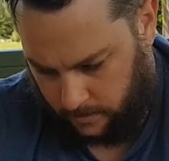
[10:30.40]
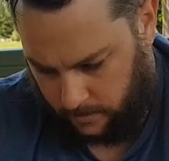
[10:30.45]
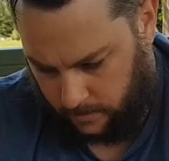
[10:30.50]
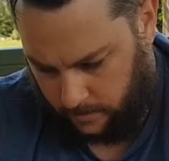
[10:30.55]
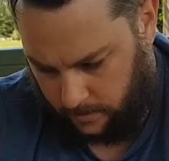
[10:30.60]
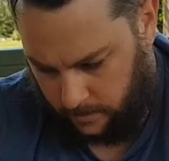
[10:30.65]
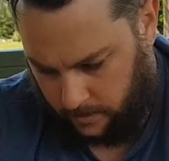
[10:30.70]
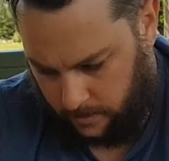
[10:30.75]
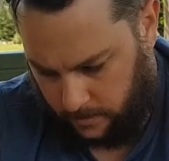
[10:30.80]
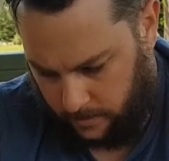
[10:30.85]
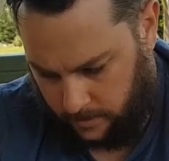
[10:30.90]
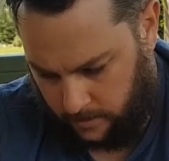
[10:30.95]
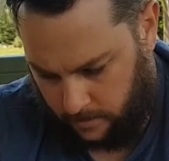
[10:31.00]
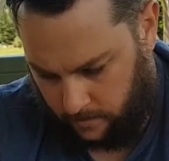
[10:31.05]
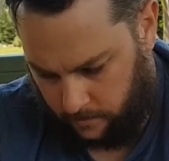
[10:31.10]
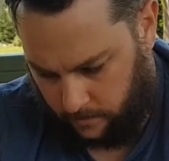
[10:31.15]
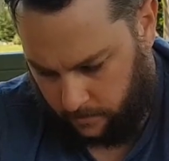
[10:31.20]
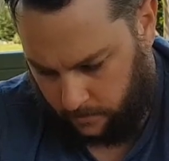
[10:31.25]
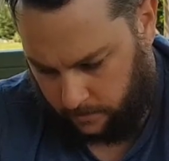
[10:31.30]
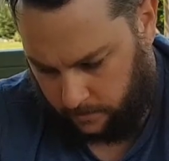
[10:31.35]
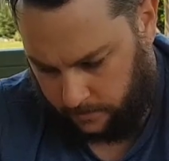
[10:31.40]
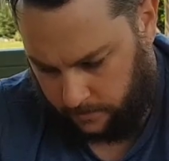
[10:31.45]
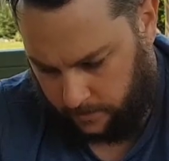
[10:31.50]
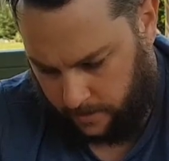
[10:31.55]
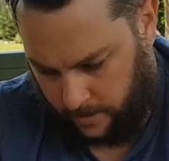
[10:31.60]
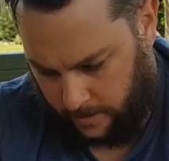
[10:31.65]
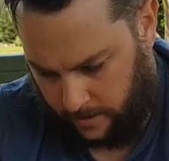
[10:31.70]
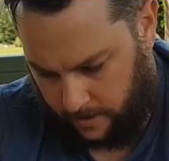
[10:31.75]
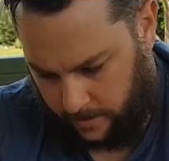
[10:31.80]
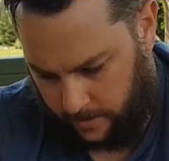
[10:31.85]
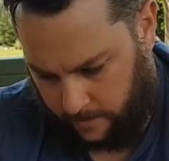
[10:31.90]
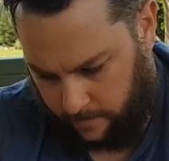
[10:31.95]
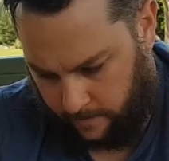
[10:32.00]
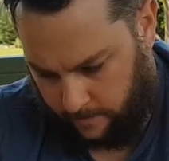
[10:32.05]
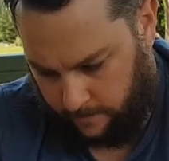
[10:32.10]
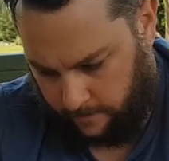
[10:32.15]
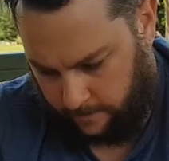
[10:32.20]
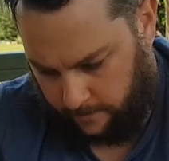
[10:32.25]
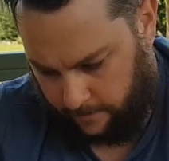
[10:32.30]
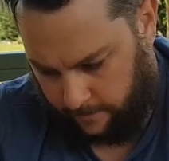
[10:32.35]
In here we also
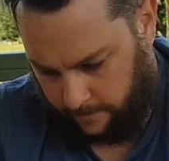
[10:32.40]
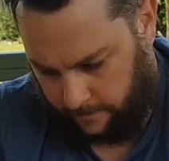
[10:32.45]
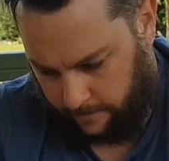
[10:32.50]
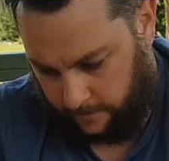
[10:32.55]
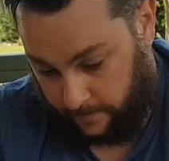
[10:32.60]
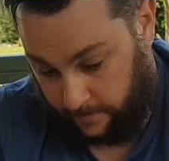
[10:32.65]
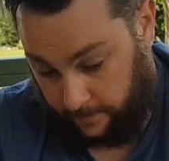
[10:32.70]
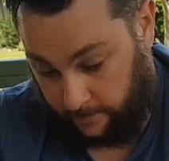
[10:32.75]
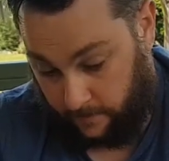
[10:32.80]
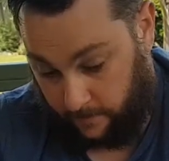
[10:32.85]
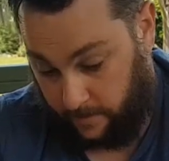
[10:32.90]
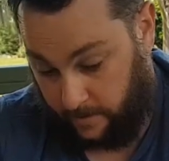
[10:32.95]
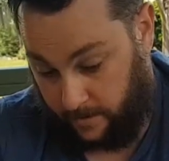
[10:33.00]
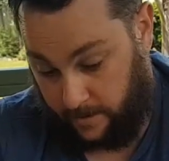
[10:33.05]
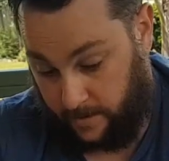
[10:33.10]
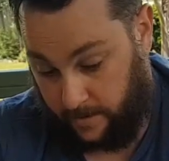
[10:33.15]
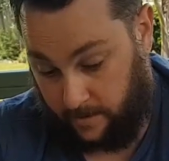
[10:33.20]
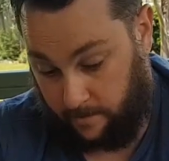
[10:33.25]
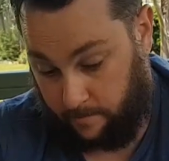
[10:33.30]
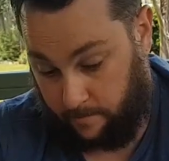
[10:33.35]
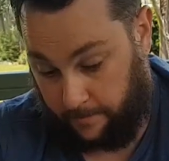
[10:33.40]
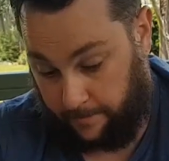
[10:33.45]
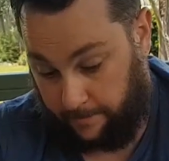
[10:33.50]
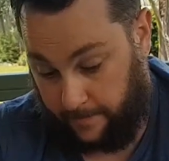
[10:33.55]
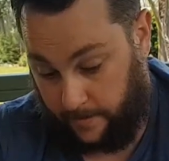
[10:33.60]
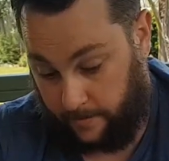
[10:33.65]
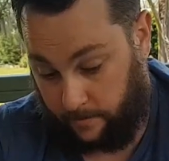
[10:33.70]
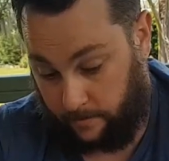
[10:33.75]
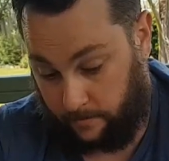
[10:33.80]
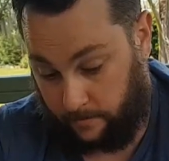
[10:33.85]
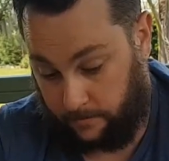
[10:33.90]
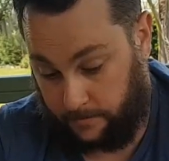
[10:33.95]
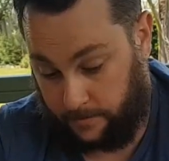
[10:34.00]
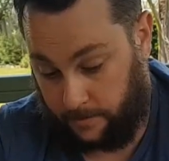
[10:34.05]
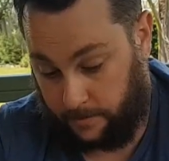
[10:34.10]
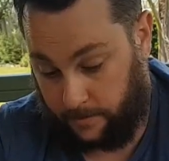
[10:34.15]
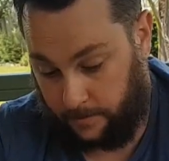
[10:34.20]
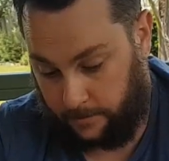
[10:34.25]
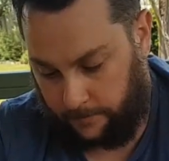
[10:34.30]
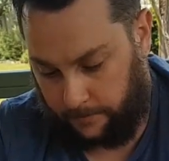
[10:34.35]
have, if I can get out with my fat little
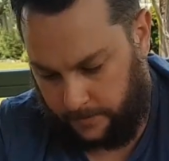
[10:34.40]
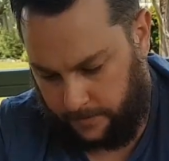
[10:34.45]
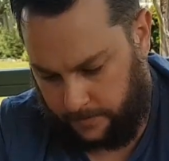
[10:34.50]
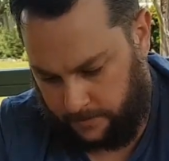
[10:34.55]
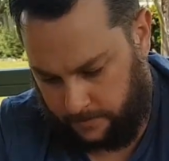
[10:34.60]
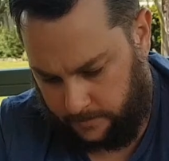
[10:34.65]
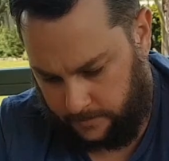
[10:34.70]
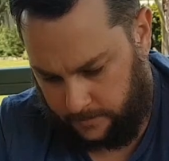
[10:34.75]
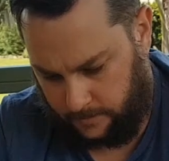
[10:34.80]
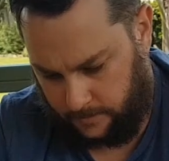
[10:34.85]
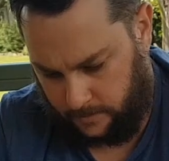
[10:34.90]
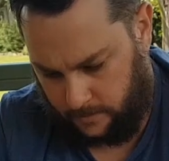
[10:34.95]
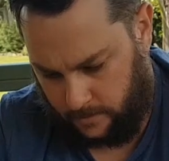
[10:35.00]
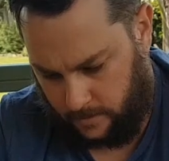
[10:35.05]
sausage fingers,